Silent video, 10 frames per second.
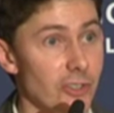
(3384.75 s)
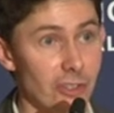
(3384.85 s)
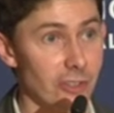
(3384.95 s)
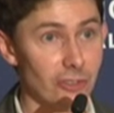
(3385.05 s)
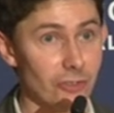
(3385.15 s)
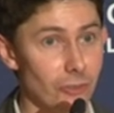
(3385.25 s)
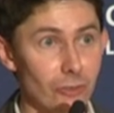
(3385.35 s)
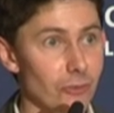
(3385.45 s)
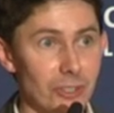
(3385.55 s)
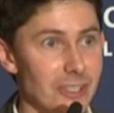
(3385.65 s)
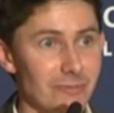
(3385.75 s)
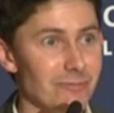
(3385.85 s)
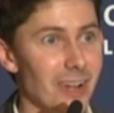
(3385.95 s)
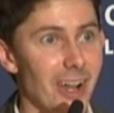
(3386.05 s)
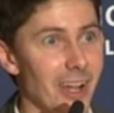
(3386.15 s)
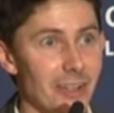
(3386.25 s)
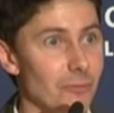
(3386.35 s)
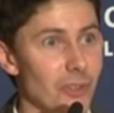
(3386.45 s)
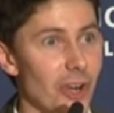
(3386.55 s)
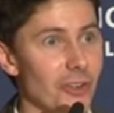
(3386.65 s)
is an extraordinary high
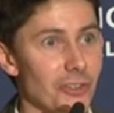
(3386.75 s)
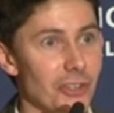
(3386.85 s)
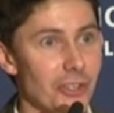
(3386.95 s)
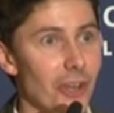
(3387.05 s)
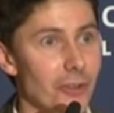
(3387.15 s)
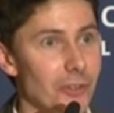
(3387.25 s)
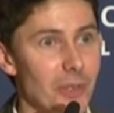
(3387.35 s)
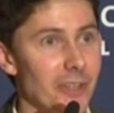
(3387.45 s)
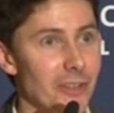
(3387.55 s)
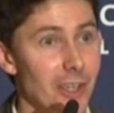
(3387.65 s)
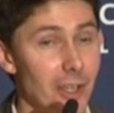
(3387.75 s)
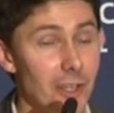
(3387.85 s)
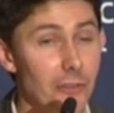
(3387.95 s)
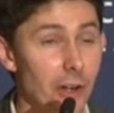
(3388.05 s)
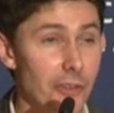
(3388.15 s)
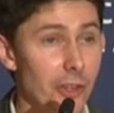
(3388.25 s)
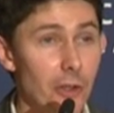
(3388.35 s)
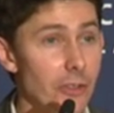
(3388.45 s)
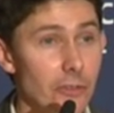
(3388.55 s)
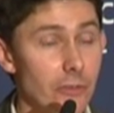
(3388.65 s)
currency note. I mean, it's, as far as I know,
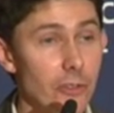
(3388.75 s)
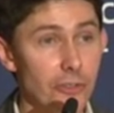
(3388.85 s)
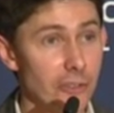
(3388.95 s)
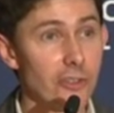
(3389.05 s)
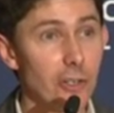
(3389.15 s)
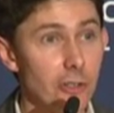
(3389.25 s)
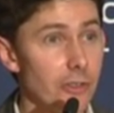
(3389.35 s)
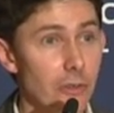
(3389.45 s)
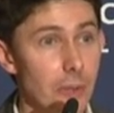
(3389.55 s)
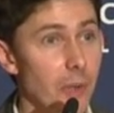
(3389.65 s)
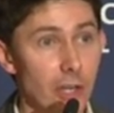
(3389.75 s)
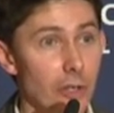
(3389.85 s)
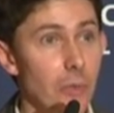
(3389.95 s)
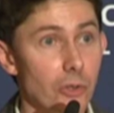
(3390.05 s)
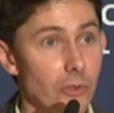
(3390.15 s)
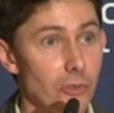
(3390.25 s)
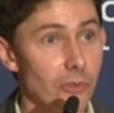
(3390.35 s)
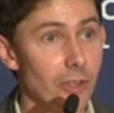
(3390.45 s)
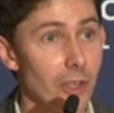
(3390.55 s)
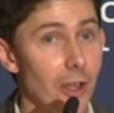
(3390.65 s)
it's used exclusively by
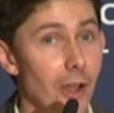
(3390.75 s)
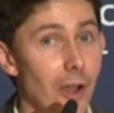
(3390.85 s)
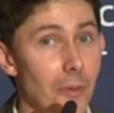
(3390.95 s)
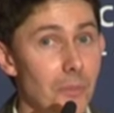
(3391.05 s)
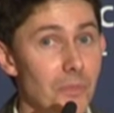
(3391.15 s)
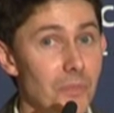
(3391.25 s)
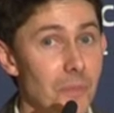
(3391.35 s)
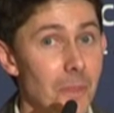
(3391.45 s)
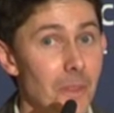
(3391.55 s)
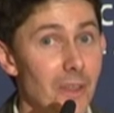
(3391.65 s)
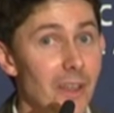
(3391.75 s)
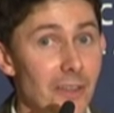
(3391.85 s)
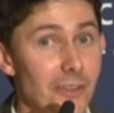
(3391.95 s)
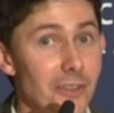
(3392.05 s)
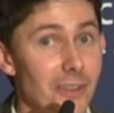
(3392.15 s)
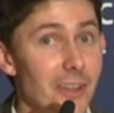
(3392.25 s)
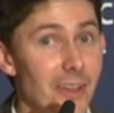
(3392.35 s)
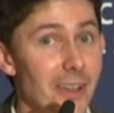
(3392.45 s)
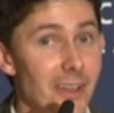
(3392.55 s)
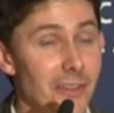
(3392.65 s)
criminals. It's
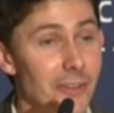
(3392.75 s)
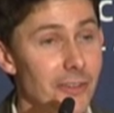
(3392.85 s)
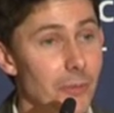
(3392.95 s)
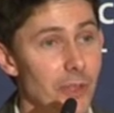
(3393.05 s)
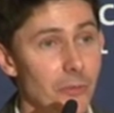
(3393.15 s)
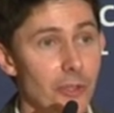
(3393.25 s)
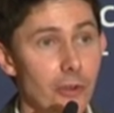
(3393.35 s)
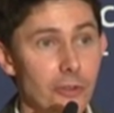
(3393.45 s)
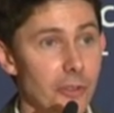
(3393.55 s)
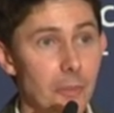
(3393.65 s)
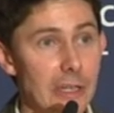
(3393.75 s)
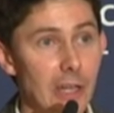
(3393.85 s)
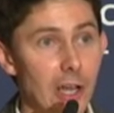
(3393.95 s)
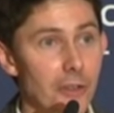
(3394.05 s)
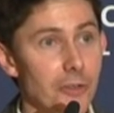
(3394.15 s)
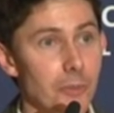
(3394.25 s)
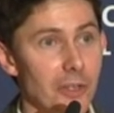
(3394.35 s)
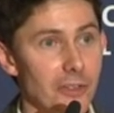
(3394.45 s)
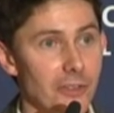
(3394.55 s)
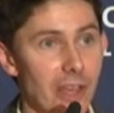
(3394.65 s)
sometimes known as a bin Laden,
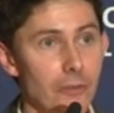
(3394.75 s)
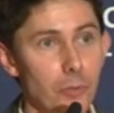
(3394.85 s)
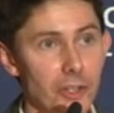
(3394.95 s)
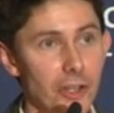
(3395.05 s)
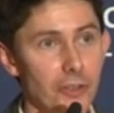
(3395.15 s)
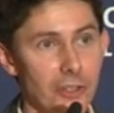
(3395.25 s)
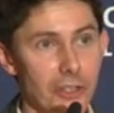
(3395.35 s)
because everybody knows